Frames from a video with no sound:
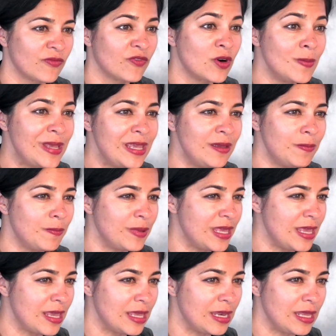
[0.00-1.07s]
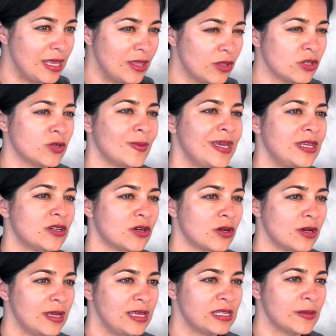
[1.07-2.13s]
For me, being an English major
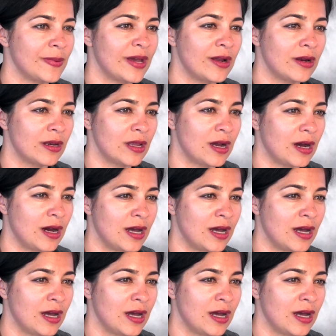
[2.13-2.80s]
is about